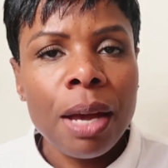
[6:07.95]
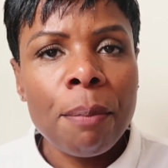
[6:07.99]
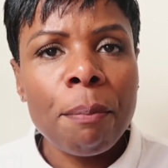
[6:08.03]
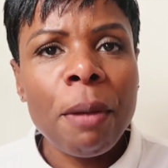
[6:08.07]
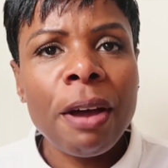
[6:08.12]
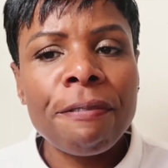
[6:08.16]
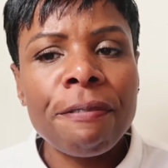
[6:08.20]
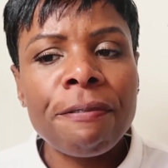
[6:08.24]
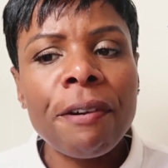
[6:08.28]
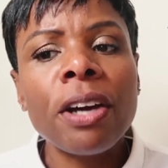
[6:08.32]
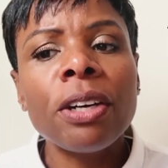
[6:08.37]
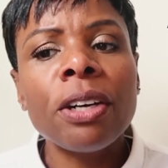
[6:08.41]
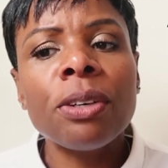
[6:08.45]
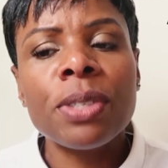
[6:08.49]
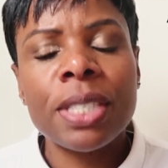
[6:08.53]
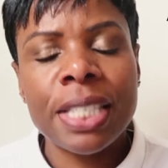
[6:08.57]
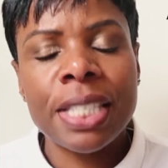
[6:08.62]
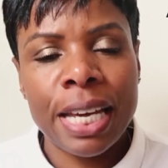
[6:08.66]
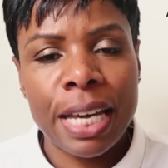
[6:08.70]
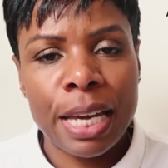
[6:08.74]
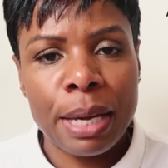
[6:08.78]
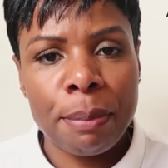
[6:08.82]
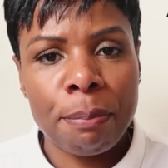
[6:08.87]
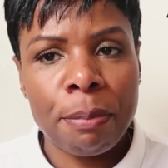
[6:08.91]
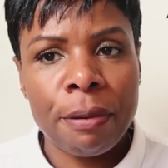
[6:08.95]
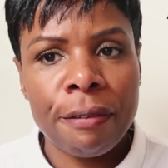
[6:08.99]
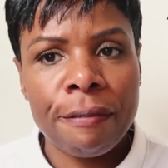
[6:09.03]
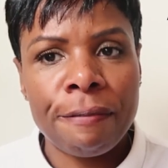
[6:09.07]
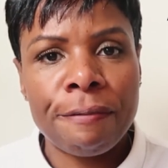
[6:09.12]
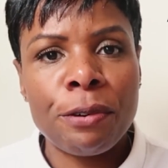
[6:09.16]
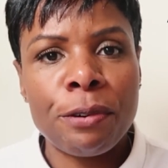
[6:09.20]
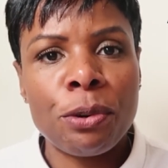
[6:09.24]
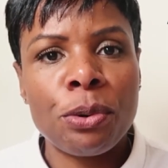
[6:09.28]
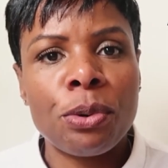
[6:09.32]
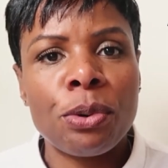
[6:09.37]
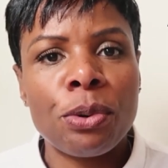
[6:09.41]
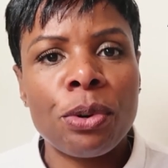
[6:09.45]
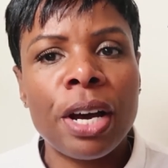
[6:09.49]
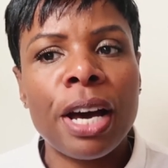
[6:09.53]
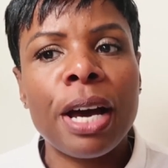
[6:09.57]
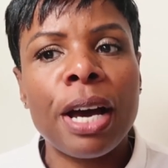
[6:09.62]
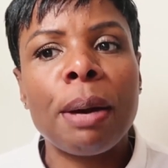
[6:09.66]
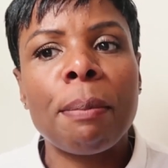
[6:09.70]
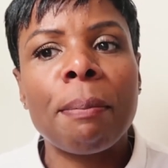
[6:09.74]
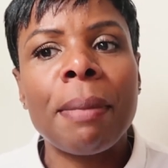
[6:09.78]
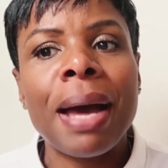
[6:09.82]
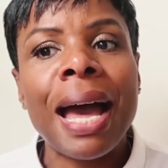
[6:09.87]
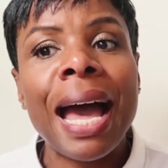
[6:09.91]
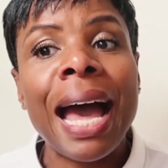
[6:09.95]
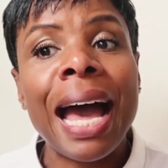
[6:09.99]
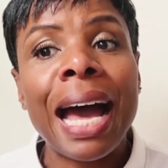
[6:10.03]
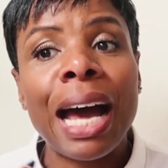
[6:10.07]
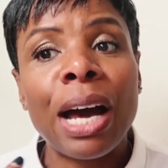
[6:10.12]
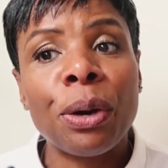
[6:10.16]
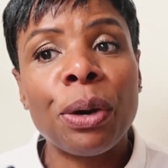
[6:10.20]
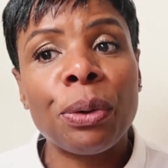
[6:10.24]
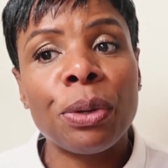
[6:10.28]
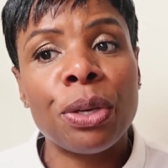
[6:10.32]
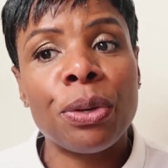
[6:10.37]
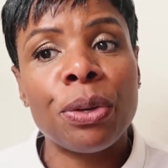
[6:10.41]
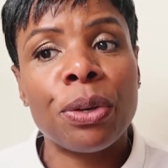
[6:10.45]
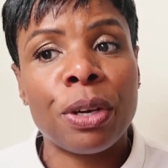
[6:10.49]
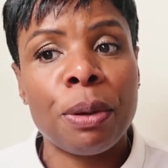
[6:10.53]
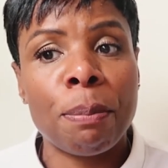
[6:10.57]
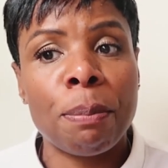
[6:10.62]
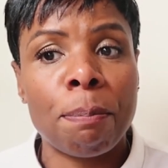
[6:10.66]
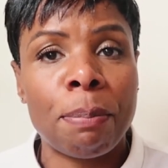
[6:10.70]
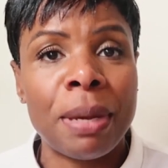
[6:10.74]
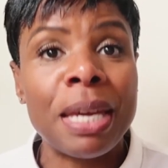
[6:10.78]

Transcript: My final tip for how you can